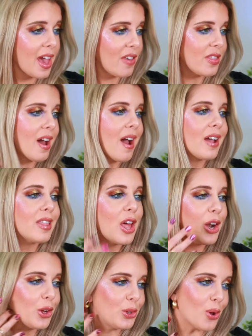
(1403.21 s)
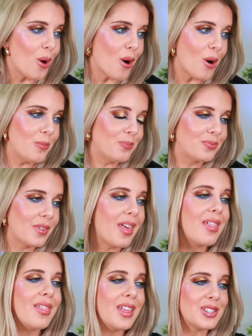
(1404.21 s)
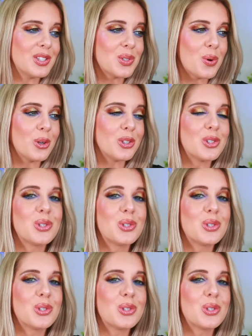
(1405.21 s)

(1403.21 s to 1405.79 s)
And the highlighter, y'all this is gorgeous.